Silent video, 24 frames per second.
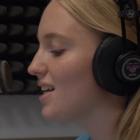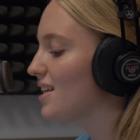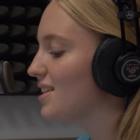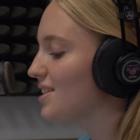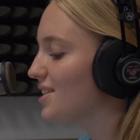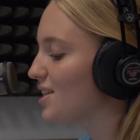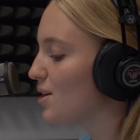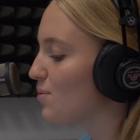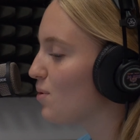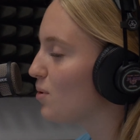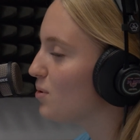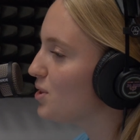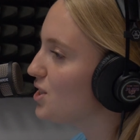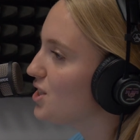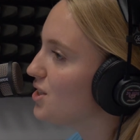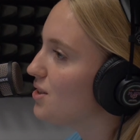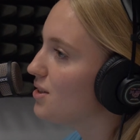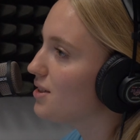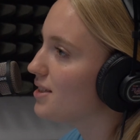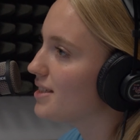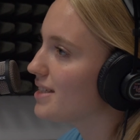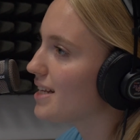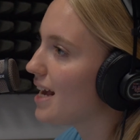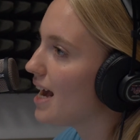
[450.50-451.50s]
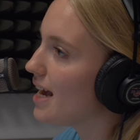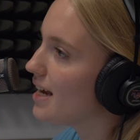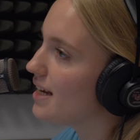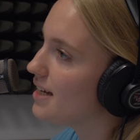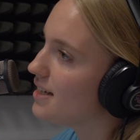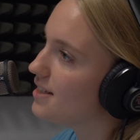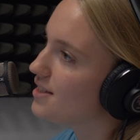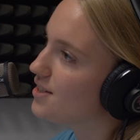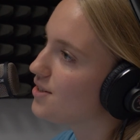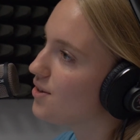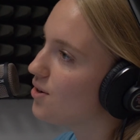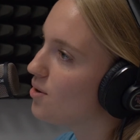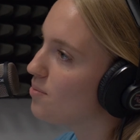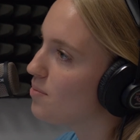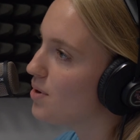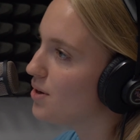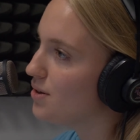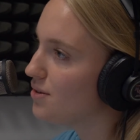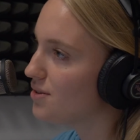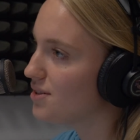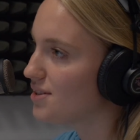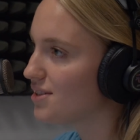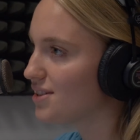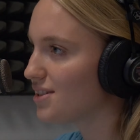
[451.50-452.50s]
So what would you say is your
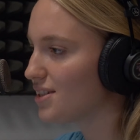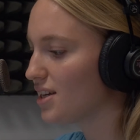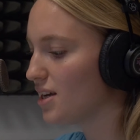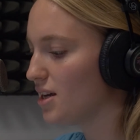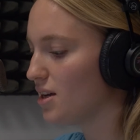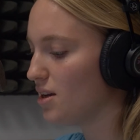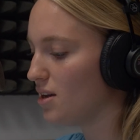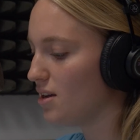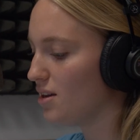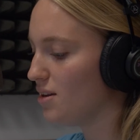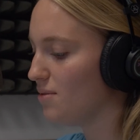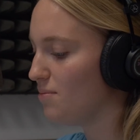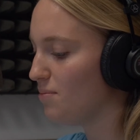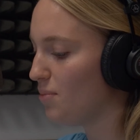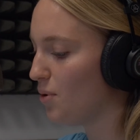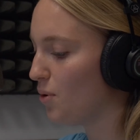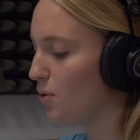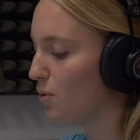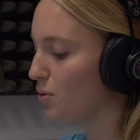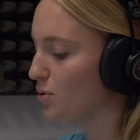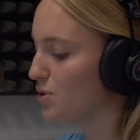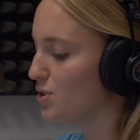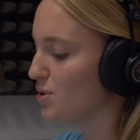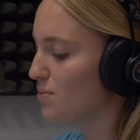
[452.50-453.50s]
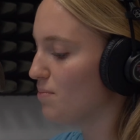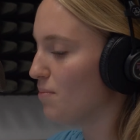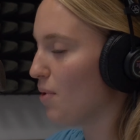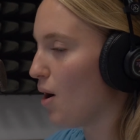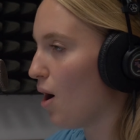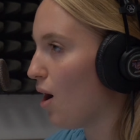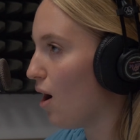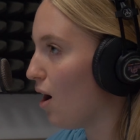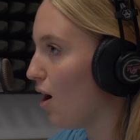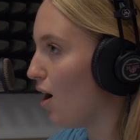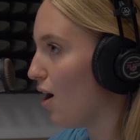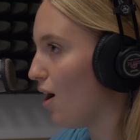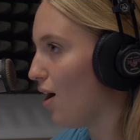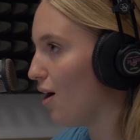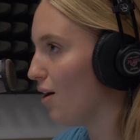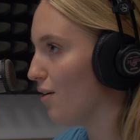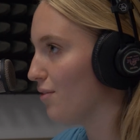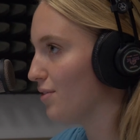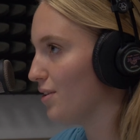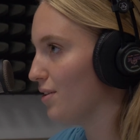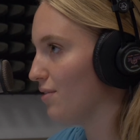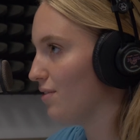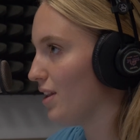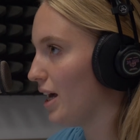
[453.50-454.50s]
most important part
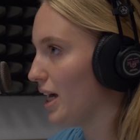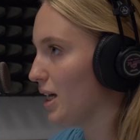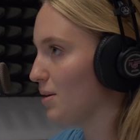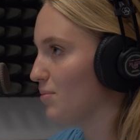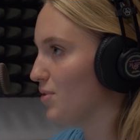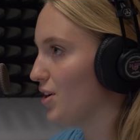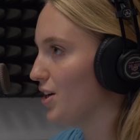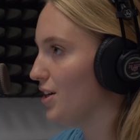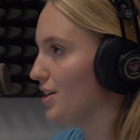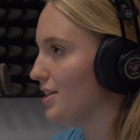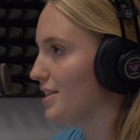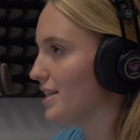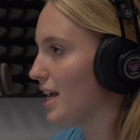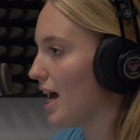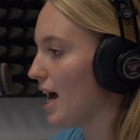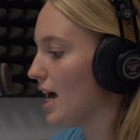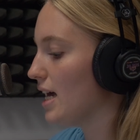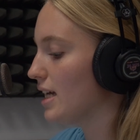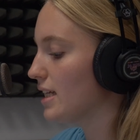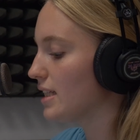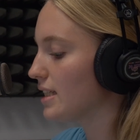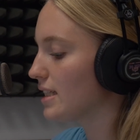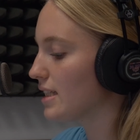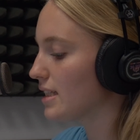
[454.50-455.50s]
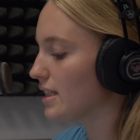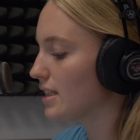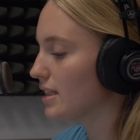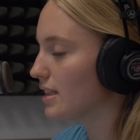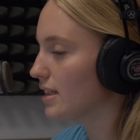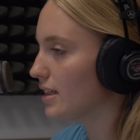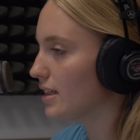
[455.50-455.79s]
of the flying process?